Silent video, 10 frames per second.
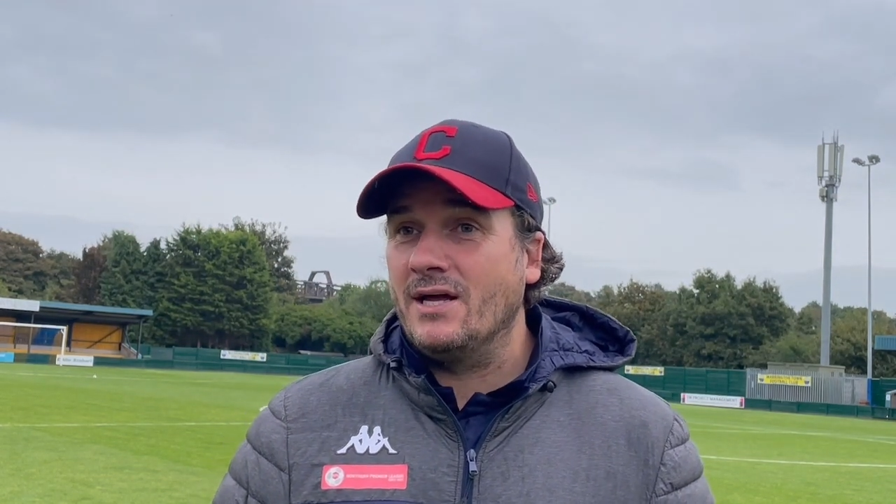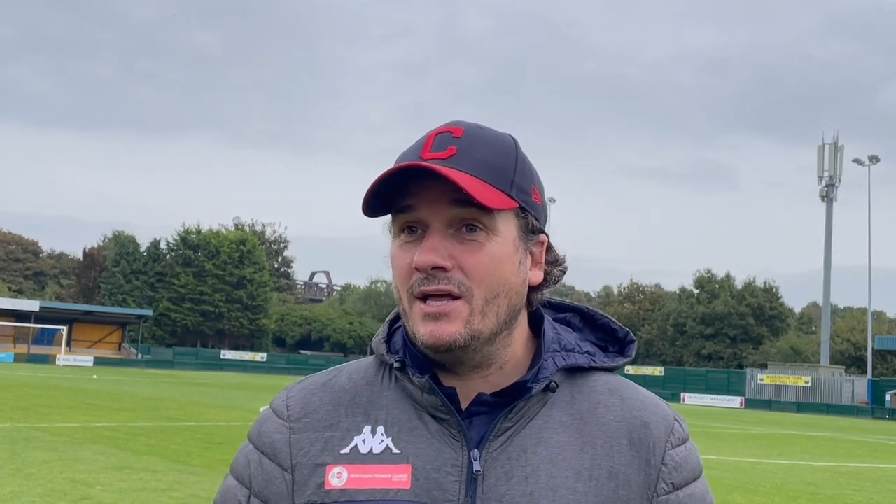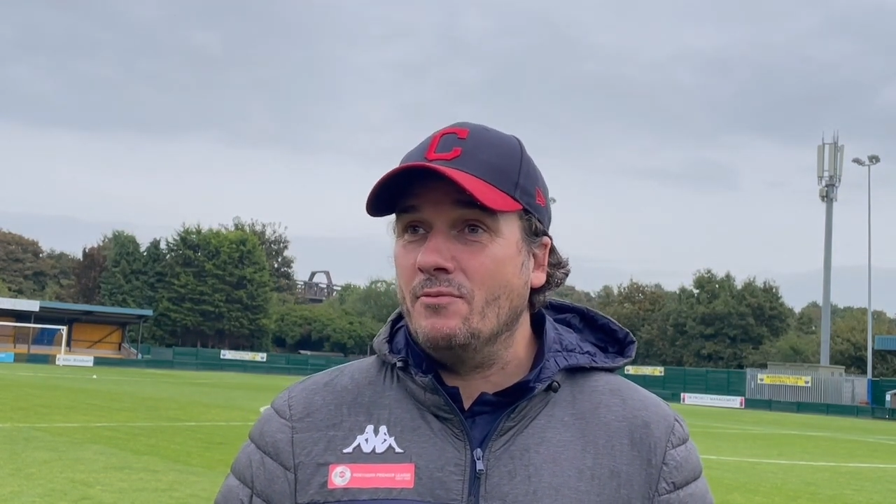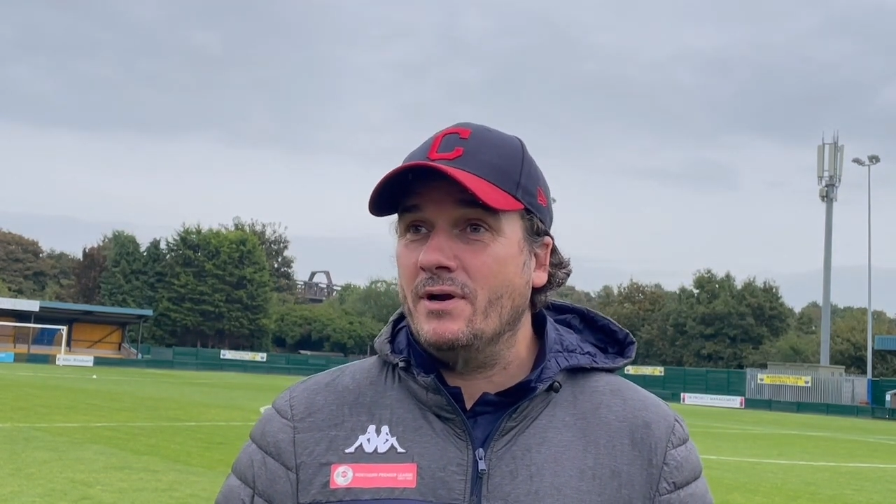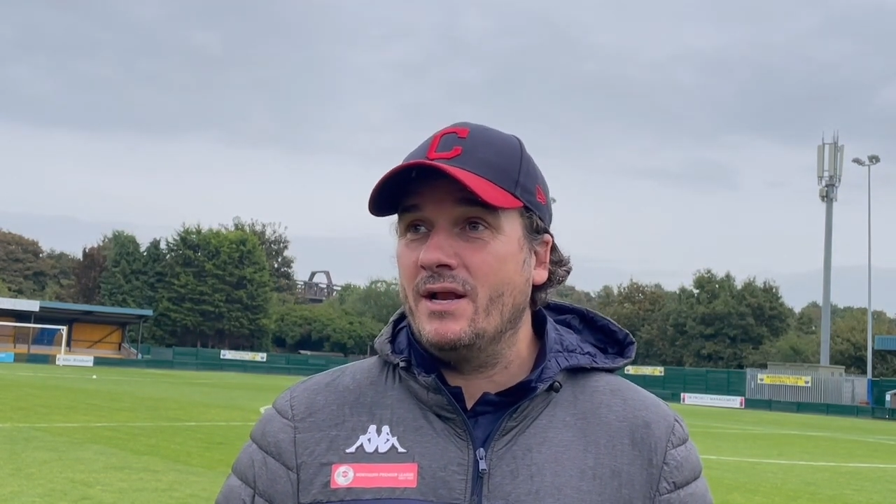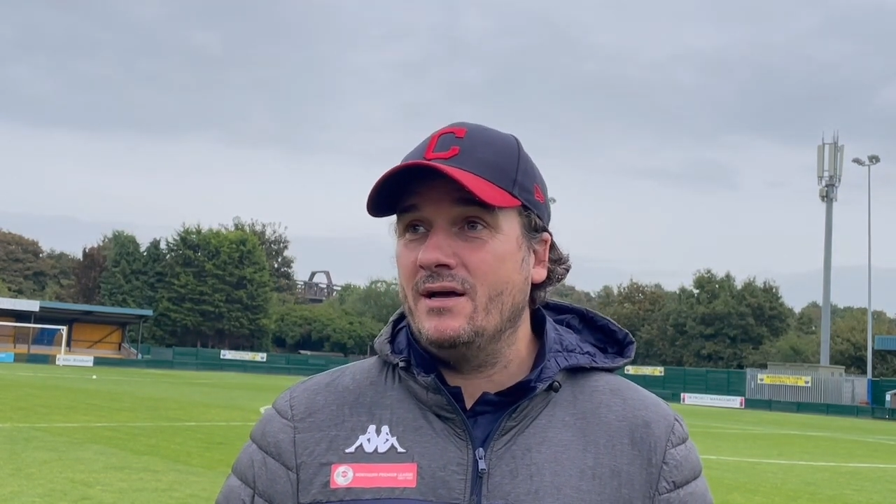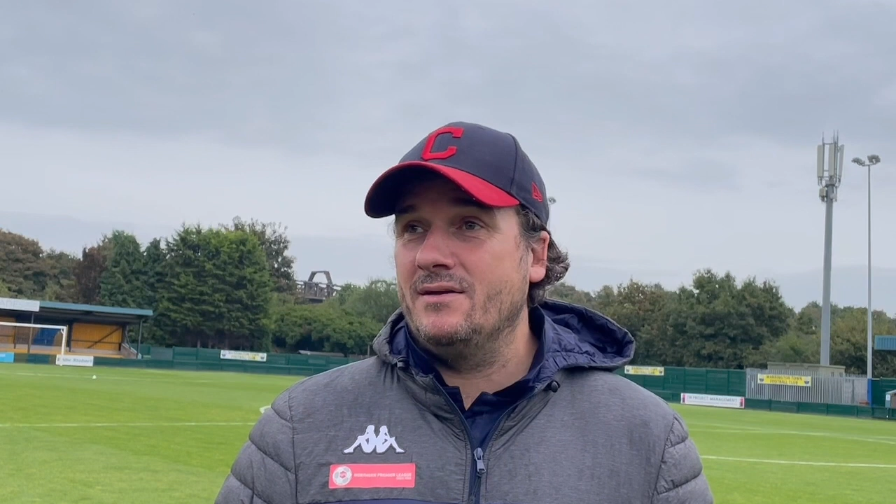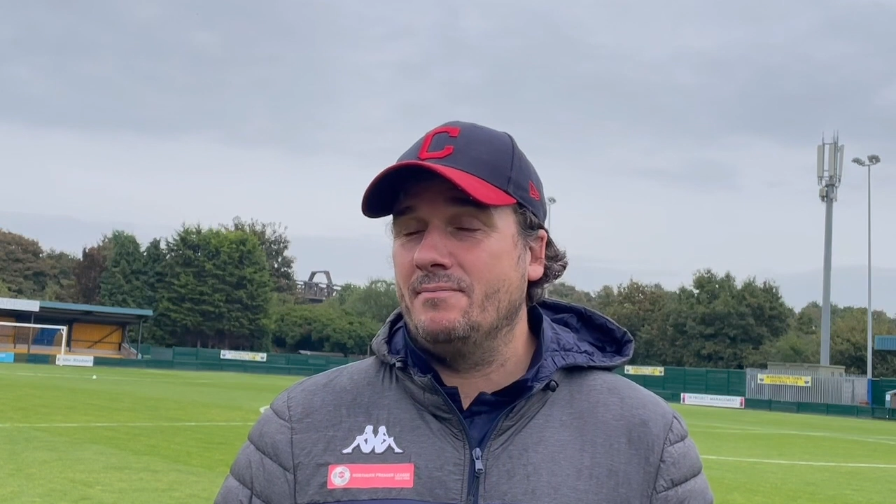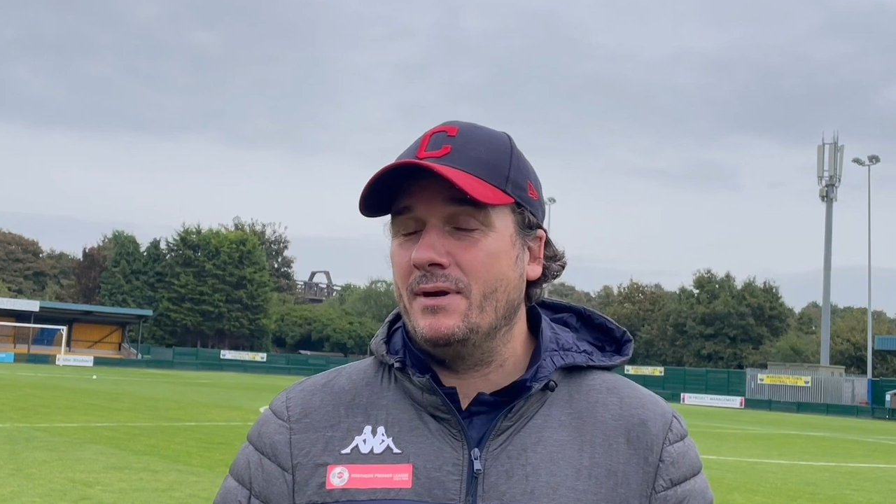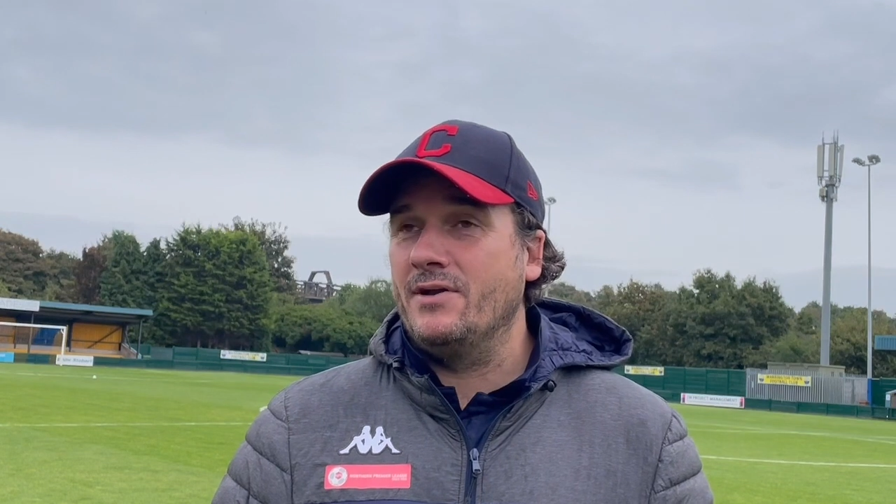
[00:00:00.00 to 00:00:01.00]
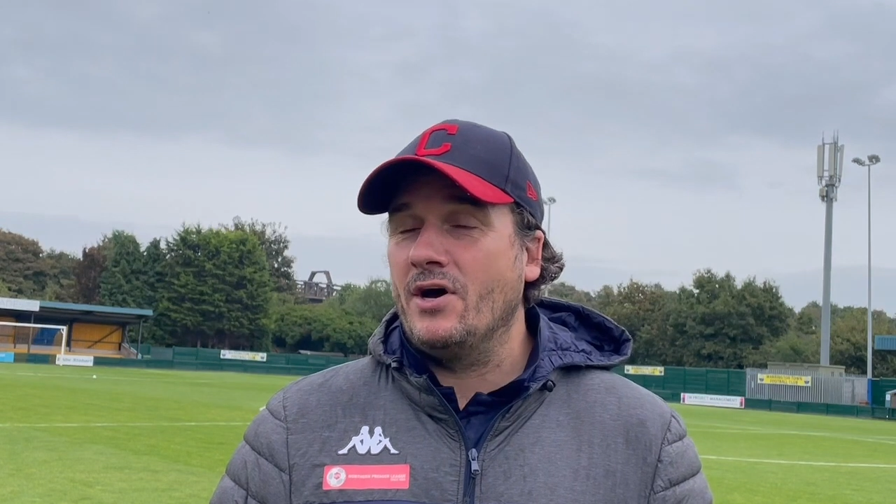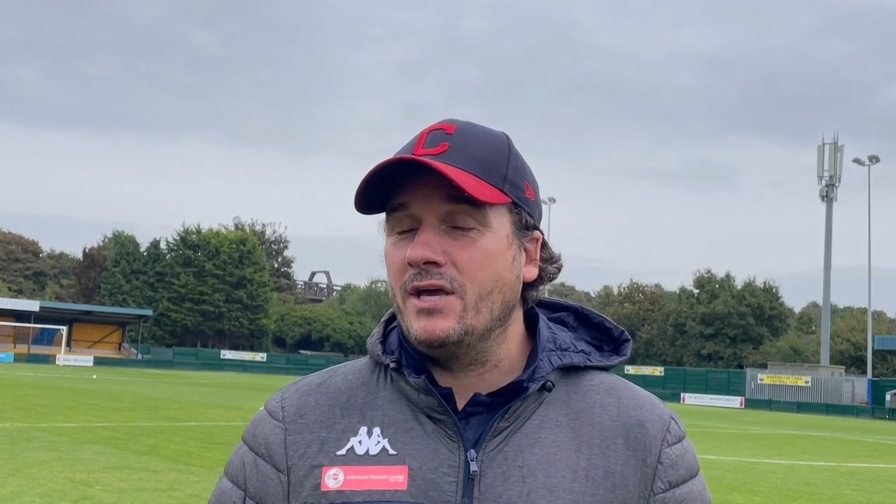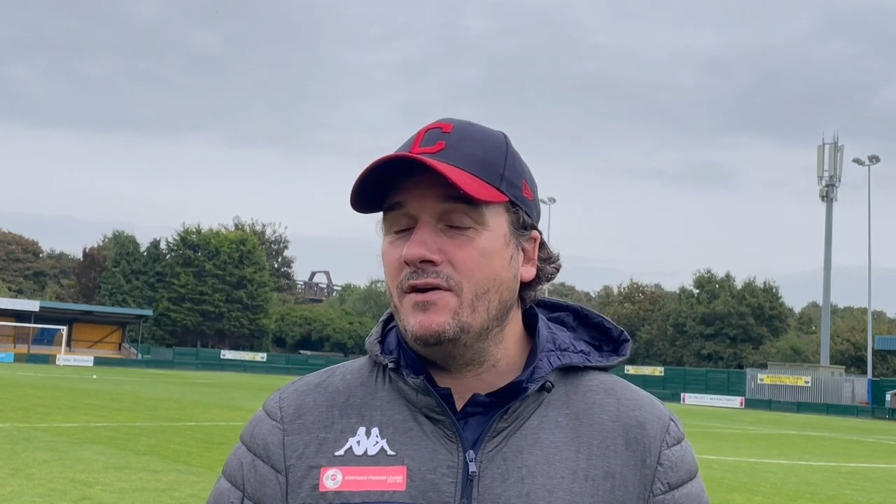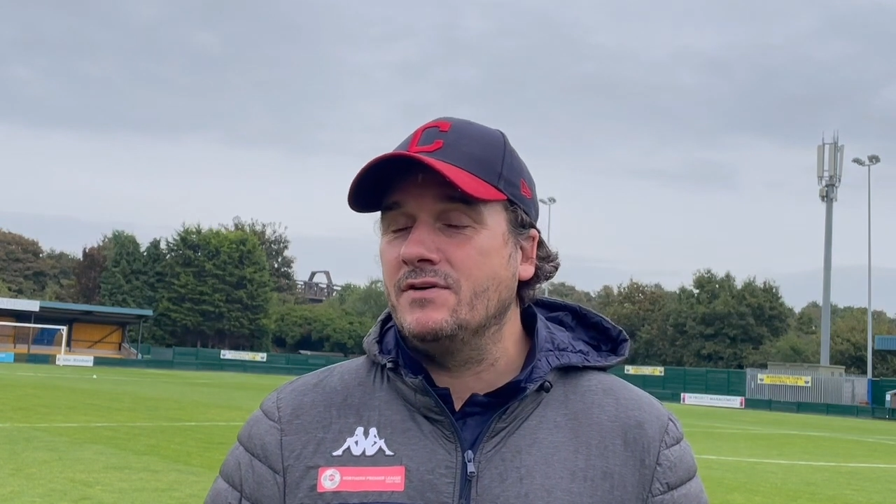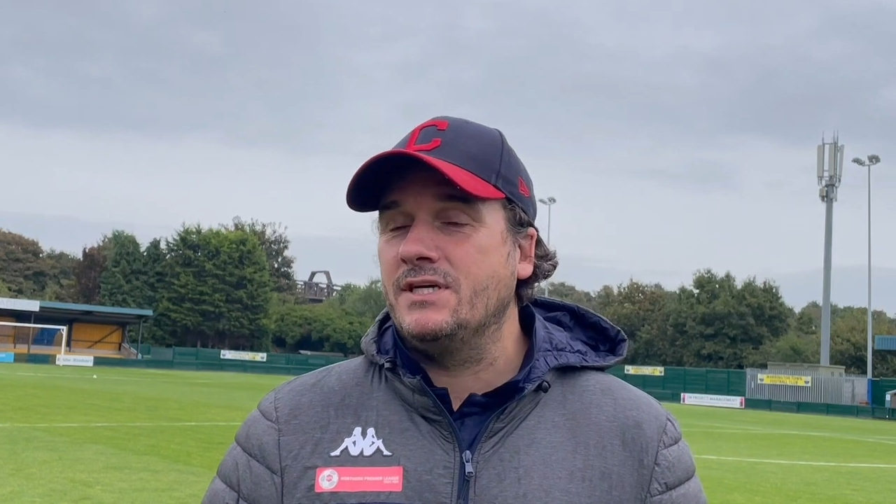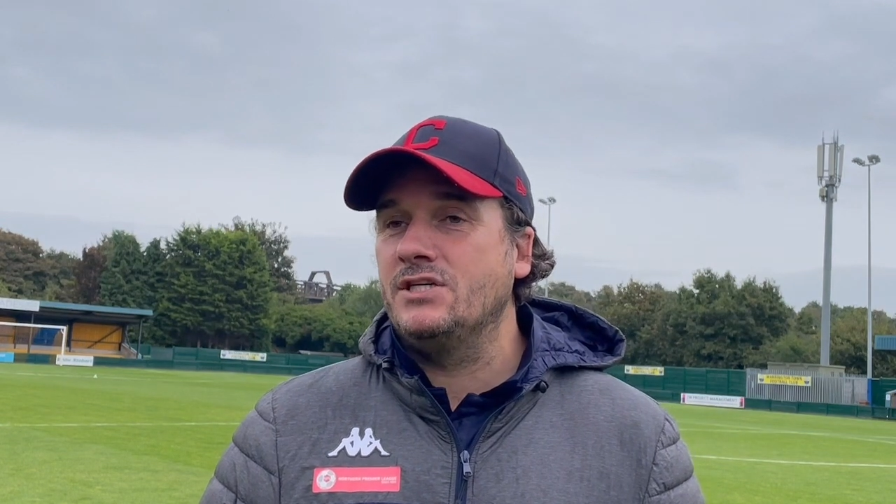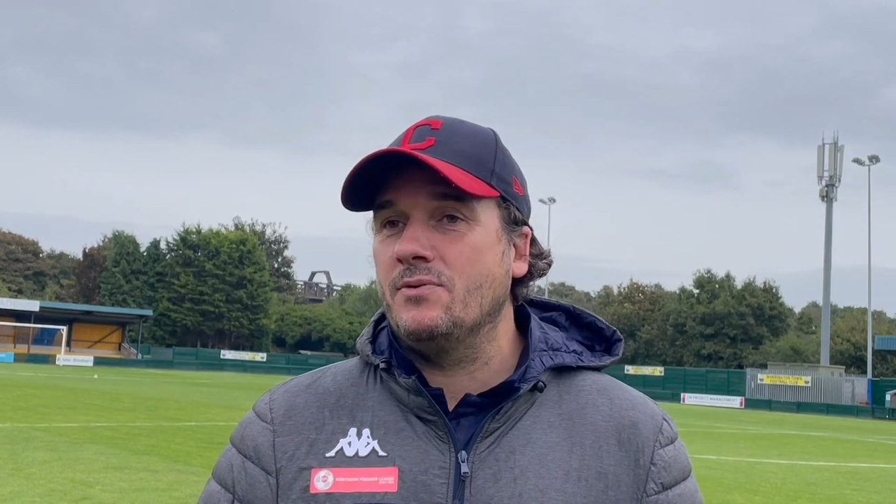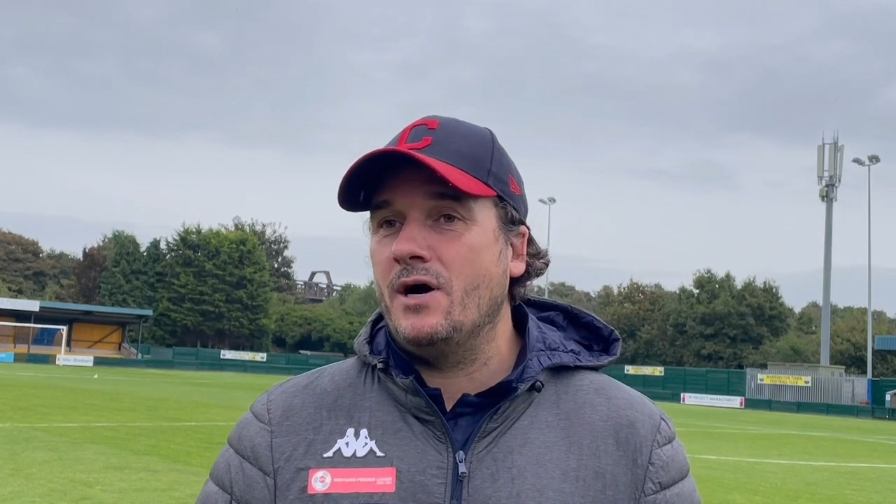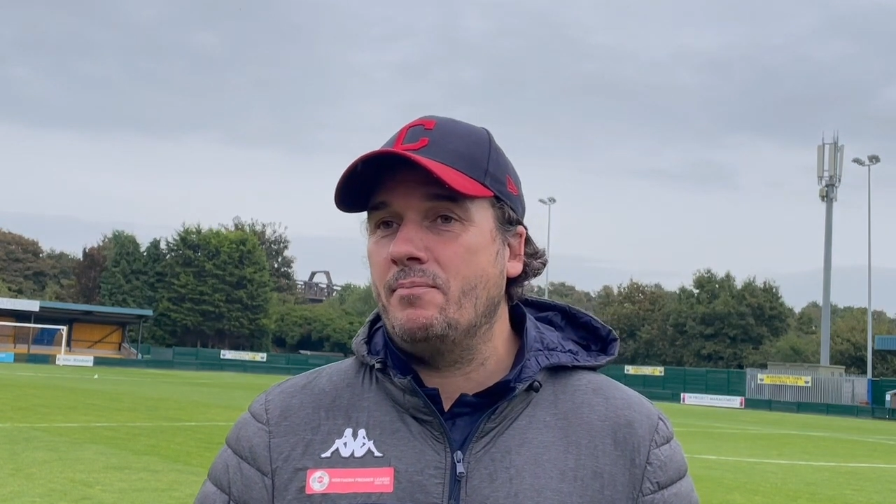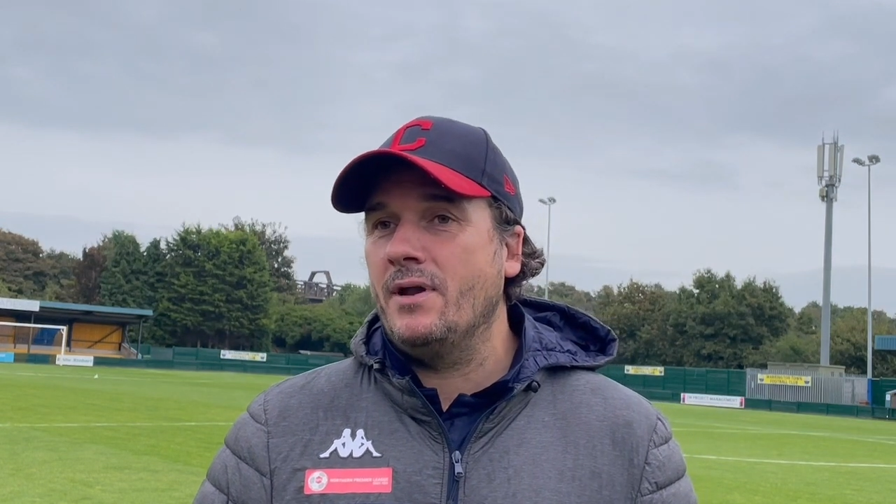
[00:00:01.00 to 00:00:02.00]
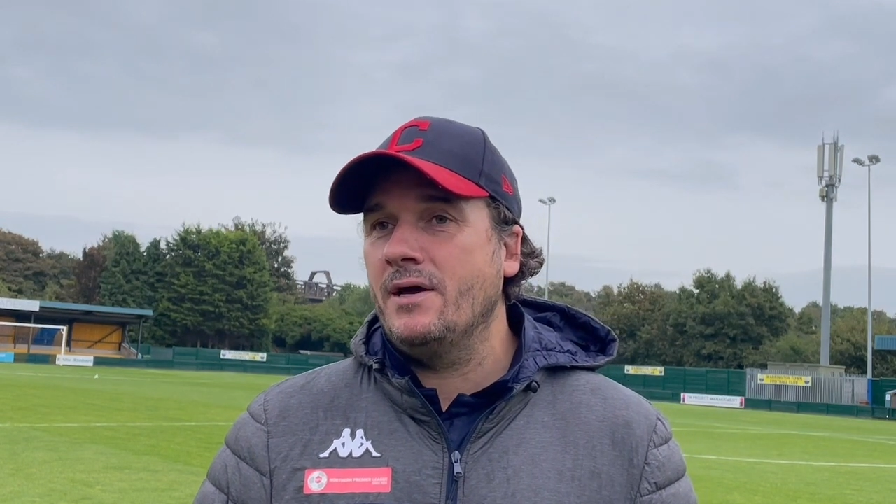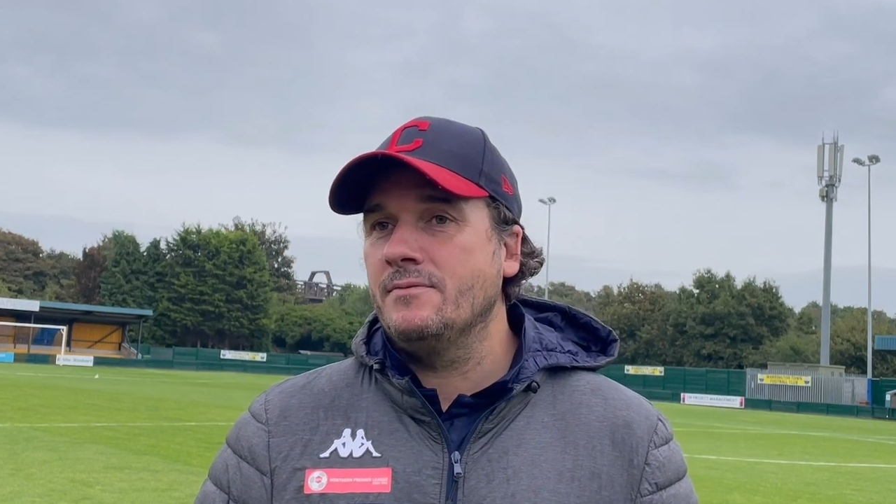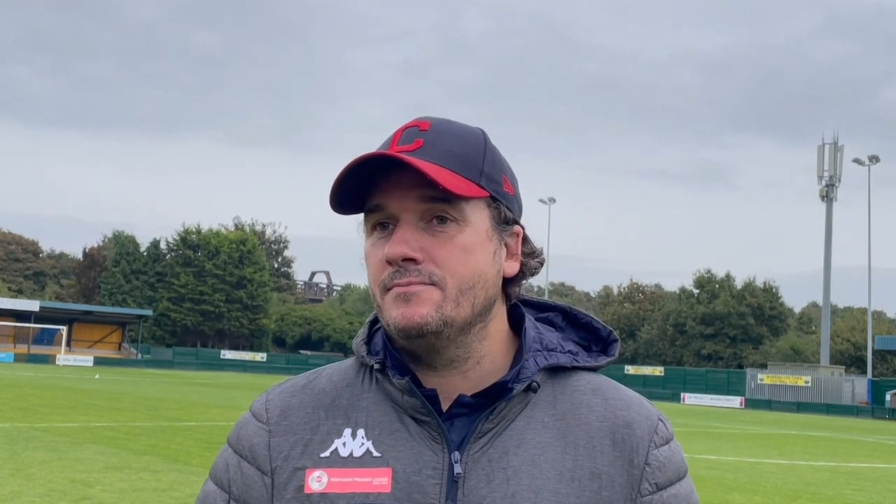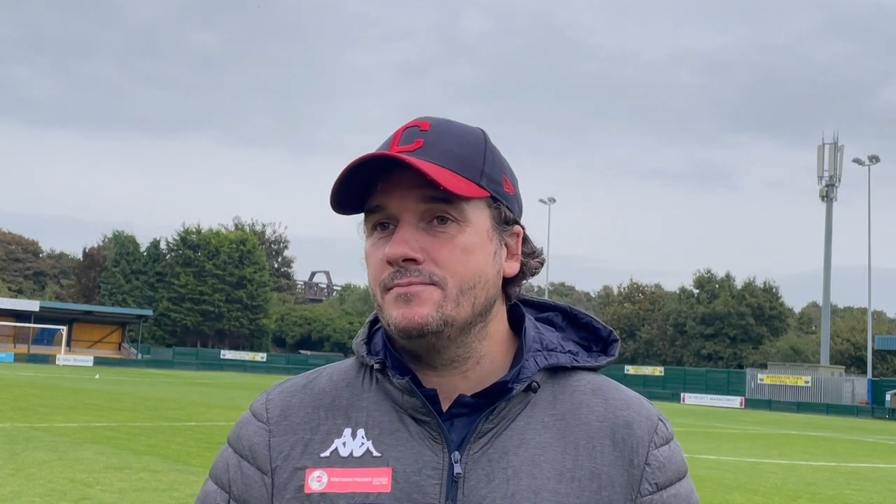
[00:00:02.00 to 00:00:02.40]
a little bit of naivety to our play.